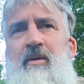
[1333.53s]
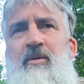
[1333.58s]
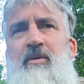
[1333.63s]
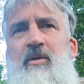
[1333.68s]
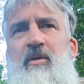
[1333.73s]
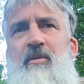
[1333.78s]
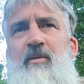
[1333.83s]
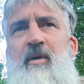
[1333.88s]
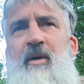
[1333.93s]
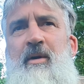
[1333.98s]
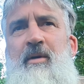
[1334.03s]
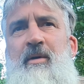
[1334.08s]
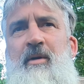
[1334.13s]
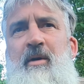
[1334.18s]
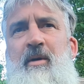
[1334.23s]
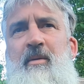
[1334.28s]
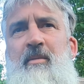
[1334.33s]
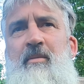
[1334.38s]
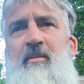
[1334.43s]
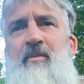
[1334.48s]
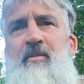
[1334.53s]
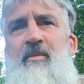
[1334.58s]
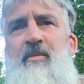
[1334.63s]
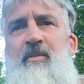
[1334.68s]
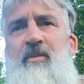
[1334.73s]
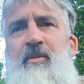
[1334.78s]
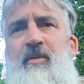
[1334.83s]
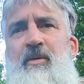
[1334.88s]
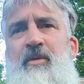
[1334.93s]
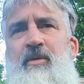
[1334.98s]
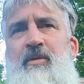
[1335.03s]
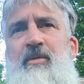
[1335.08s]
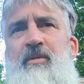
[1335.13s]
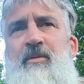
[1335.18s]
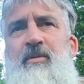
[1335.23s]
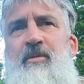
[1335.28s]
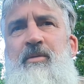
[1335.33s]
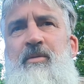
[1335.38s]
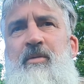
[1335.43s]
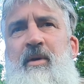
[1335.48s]
So I've had
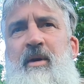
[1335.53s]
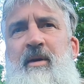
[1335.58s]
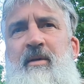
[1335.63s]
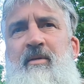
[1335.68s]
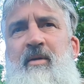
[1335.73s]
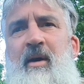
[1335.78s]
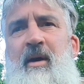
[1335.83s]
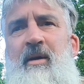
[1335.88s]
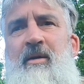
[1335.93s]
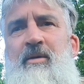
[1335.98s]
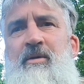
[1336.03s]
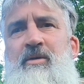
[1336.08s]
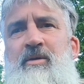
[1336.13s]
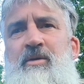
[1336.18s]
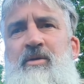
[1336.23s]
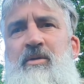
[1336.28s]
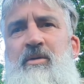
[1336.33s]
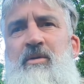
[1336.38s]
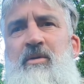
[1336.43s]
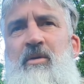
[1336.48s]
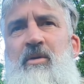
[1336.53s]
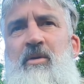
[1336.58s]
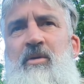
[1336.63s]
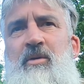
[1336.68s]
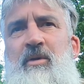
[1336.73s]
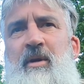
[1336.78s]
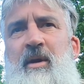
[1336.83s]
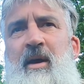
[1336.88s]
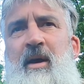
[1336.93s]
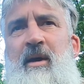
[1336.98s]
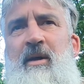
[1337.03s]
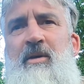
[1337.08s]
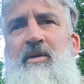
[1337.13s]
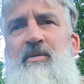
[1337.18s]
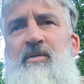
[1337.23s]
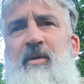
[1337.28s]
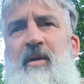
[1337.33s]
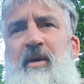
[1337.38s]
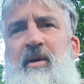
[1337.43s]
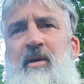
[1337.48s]
3 tench on the cage
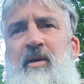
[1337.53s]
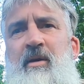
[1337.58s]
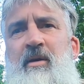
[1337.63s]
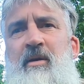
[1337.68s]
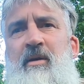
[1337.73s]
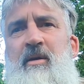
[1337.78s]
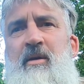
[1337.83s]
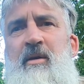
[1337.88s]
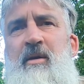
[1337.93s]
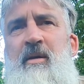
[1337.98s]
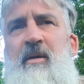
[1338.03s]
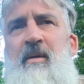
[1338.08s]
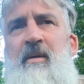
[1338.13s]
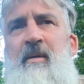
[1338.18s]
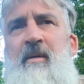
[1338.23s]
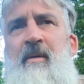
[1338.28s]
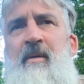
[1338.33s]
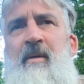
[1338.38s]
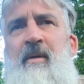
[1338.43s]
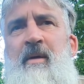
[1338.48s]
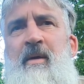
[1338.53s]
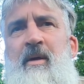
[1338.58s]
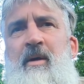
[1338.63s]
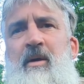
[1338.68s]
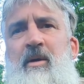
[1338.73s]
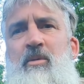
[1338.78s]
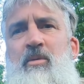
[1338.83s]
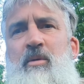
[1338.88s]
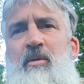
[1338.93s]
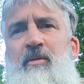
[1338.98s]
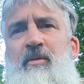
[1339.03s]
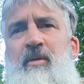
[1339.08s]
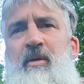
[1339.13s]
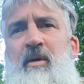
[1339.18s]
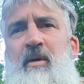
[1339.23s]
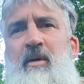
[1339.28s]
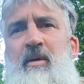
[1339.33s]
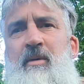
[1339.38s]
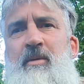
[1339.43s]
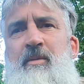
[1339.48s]
feeder with
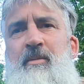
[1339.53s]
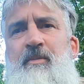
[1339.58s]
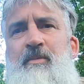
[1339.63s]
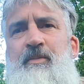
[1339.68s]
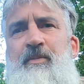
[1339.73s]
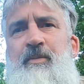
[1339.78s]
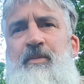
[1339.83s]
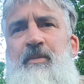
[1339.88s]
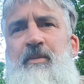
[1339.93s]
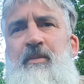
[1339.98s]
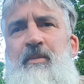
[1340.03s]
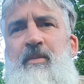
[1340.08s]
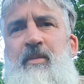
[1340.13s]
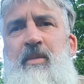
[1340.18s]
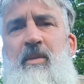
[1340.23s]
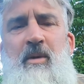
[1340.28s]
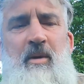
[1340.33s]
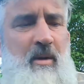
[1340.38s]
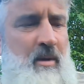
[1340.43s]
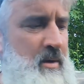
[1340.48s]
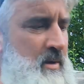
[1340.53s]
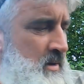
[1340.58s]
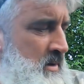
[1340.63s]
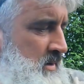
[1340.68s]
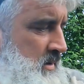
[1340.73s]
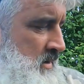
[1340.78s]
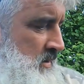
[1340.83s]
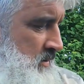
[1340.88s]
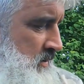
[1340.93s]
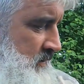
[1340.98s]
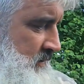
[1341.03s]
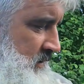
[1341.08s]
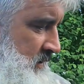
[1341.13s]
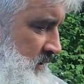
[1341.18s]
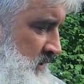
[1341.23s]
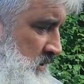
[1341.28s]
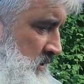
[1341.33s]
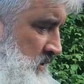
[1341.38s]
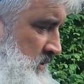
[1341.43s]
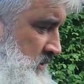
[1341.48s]
the what's it
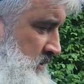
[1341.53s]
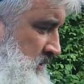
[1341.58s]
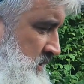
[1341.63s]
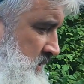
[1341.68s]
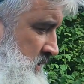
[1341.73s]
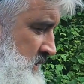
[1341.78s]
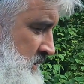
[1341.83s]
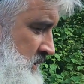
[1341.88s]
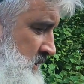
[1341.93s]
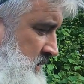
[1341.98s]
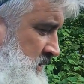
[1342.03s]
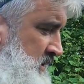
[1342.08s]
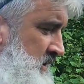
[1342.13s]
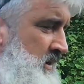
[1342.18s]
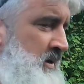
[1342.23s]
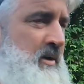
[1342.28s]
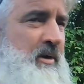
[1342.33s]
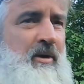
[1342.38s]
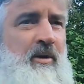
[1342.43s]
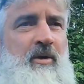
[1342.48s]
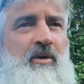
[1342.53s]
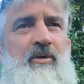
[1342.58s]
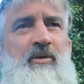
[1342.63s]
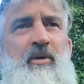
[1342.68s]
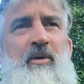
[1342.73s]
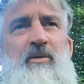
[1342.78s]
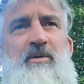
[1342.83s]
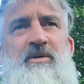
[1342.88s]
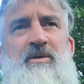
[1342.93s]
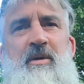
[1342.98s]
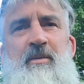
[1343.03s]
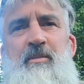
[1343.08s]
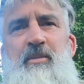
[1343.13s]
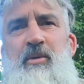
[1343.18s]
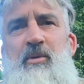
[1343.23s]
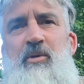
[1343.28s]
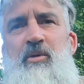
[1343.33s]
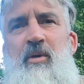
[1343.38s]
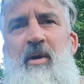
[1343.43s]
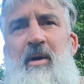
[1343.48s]
called? So
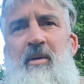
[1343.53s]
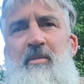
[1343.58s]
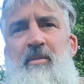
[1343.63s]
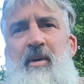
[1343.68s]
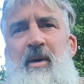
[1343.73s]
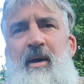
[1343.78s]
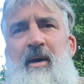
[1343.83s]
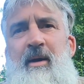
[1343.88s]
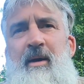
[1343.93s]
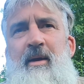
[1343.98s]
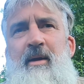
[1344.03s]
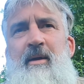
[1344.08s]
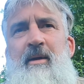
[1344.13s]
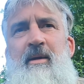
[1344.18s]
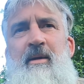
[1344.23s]
Simple ground bait.